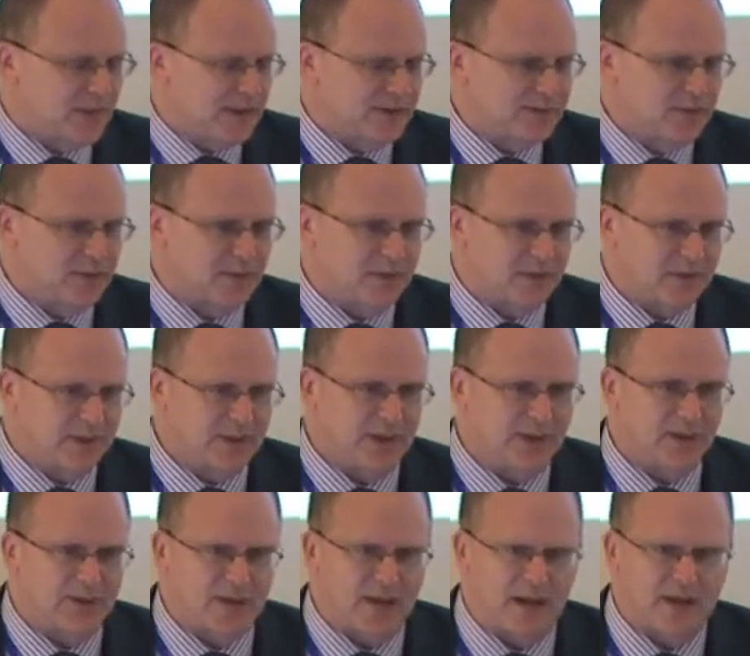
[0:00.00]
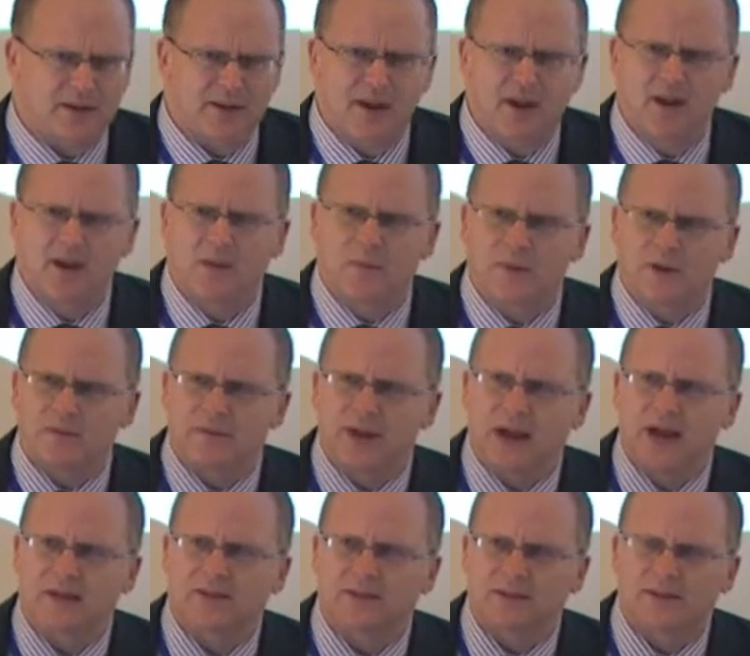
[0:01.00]
made so clear, that we've
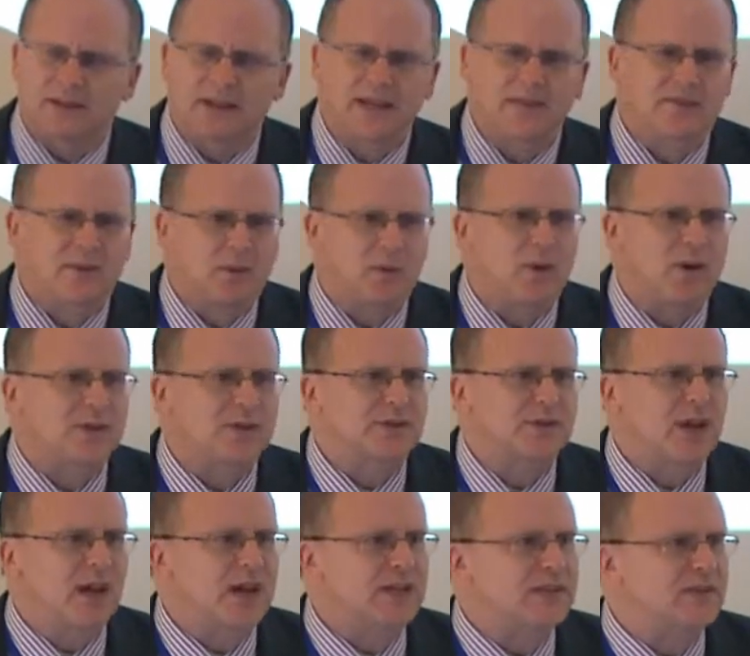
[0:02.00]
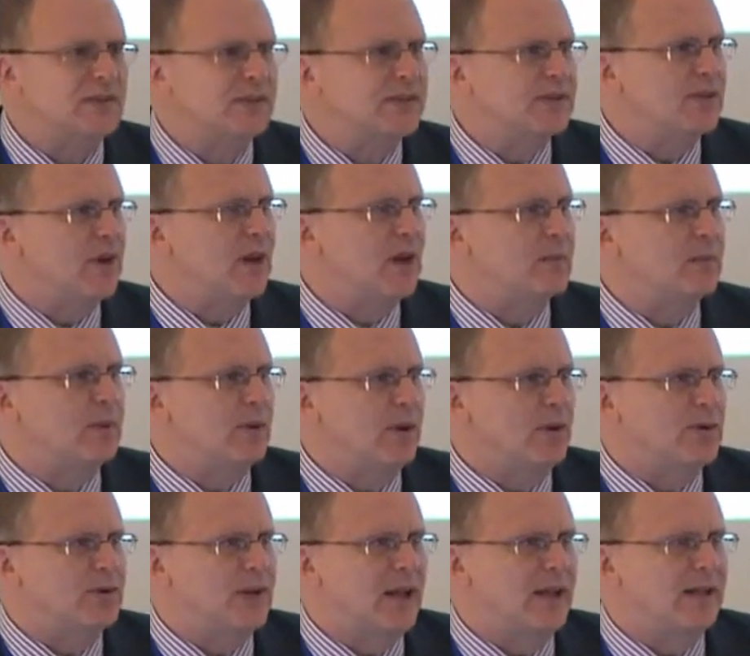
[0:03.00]
got to leave the one-size-fits-all
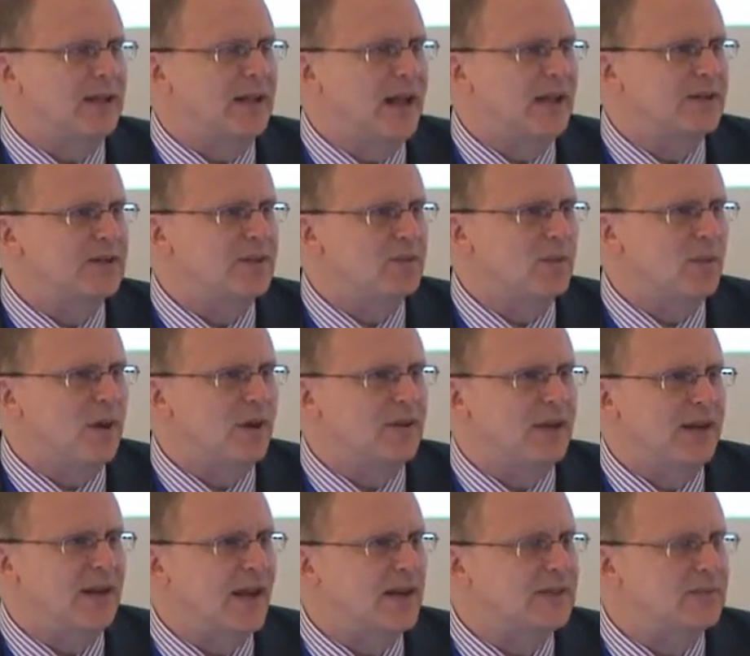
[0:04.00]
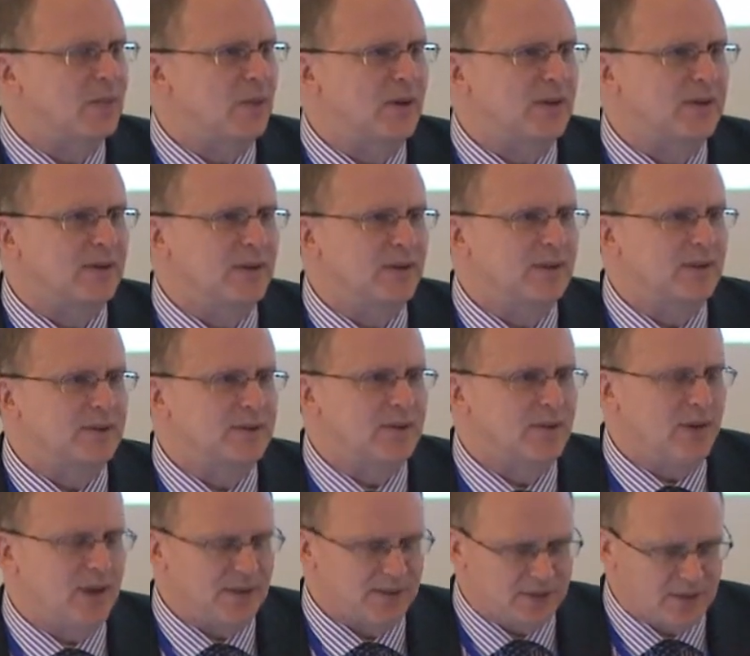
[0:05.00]
approach and get to one that has more clinical
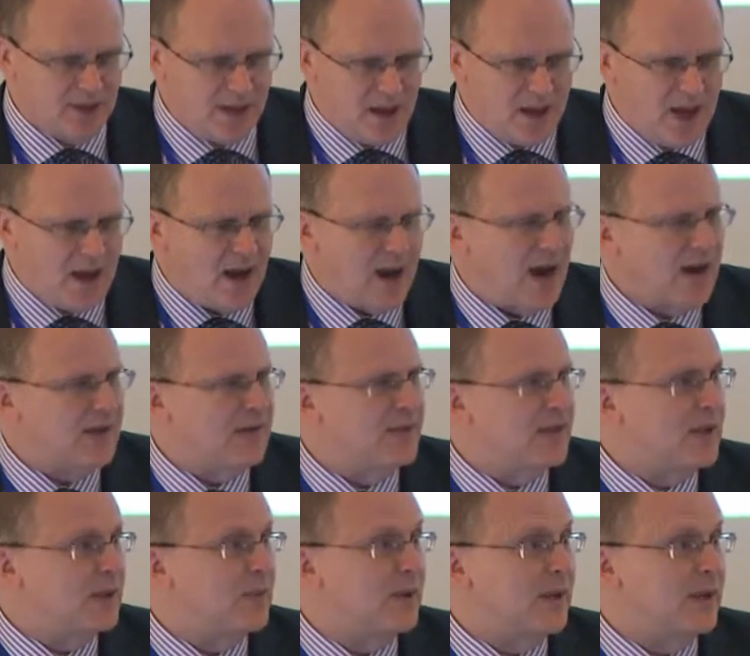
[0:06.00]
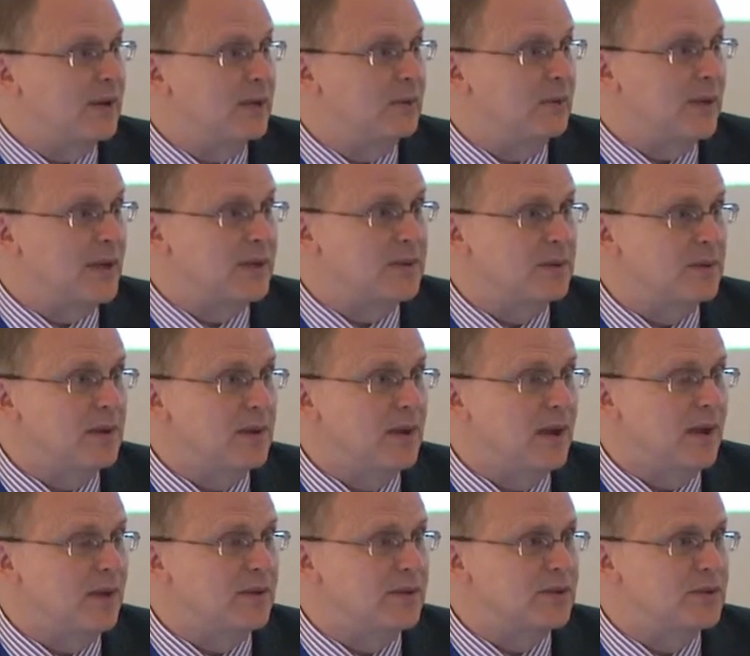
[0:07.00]
nuance, I think we could reach
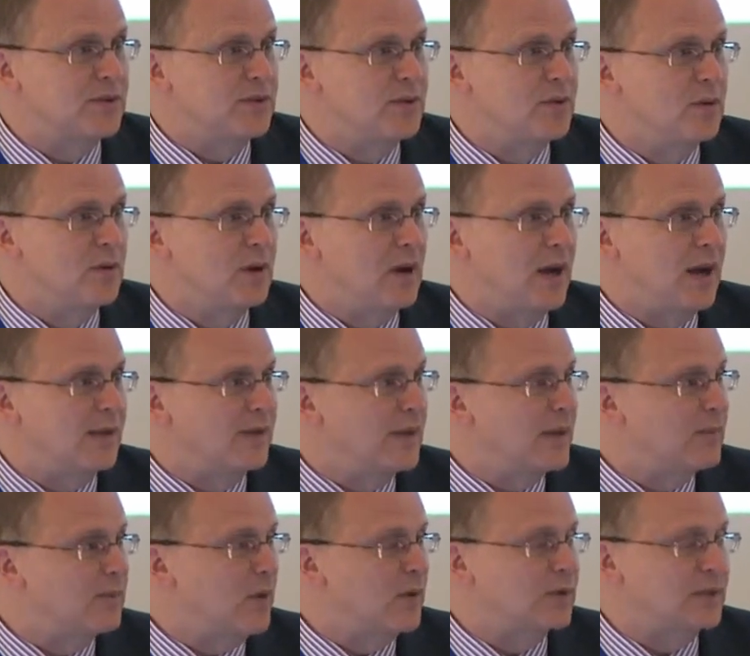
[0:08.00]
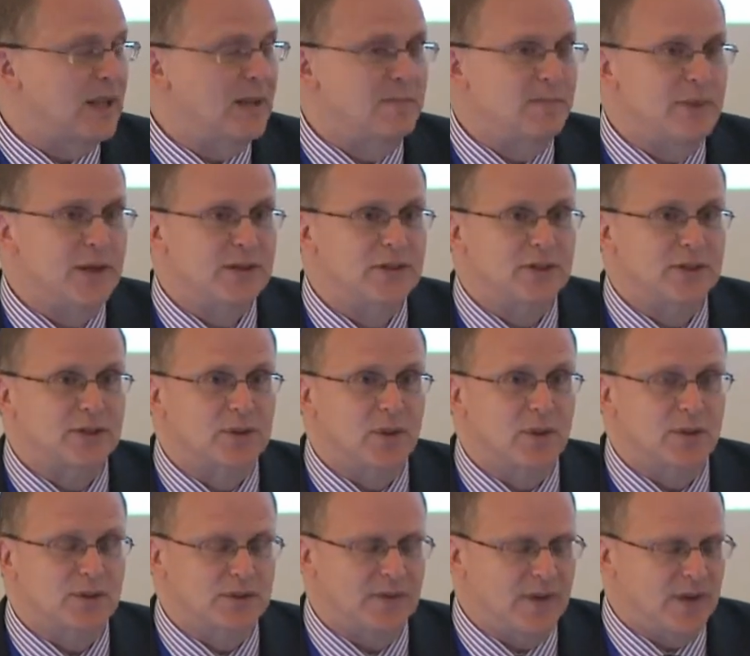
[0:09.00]
uh, the two, I think, most ambitious
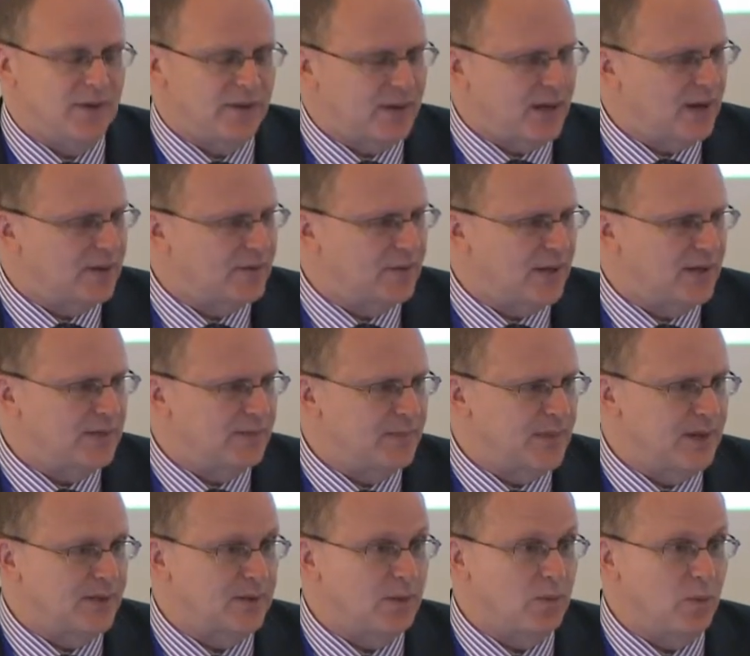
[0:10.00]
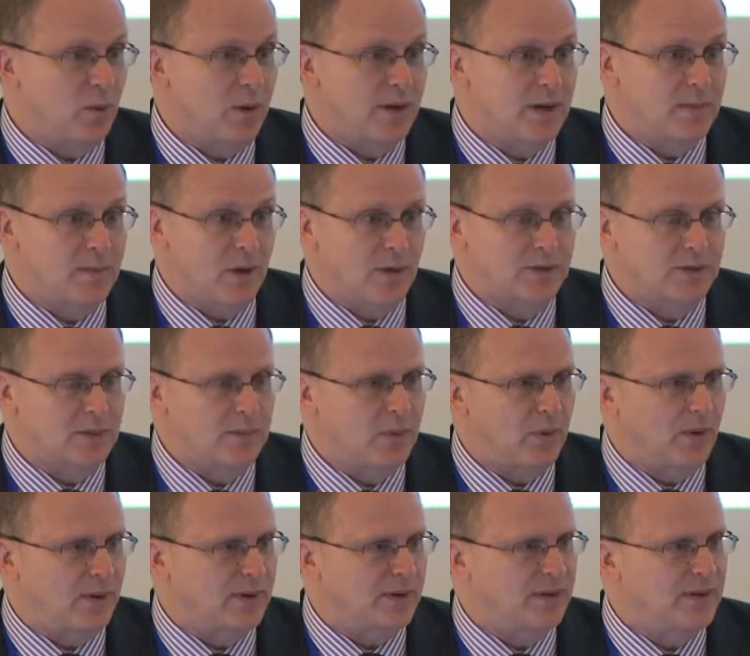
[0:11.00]
goals of healthcare transformation. One, and most
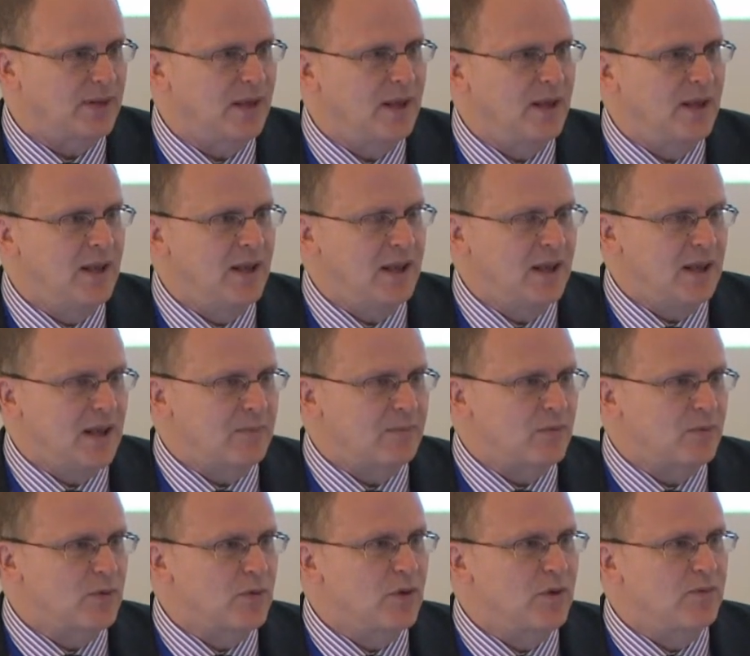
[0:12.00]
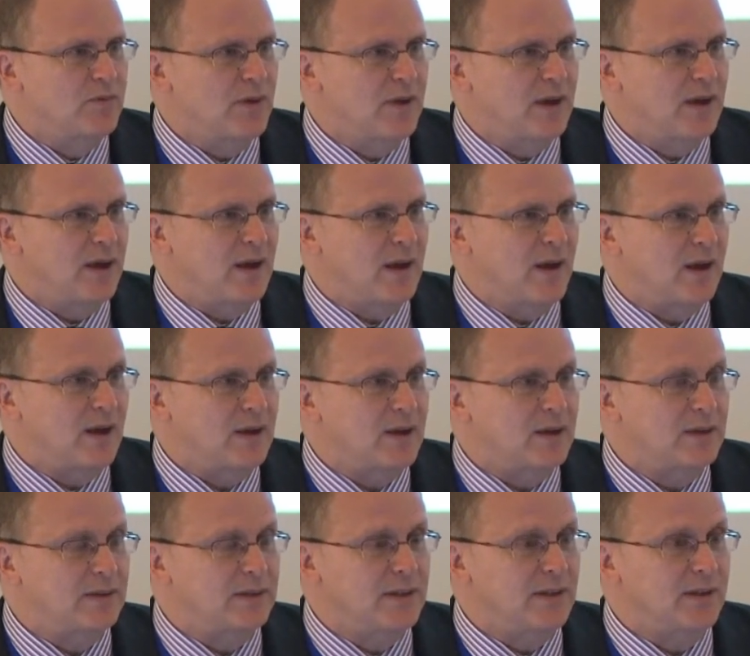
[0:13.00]
important, improve uh,
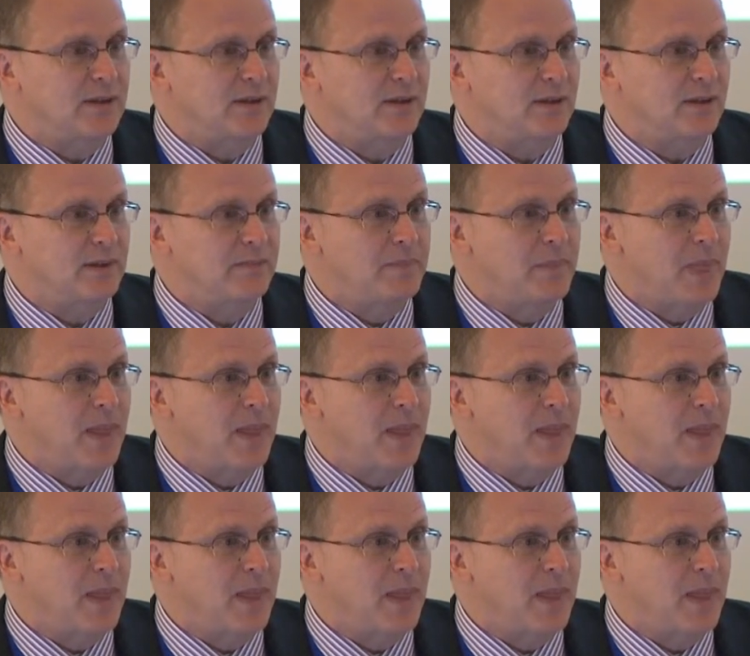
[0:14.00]
clinical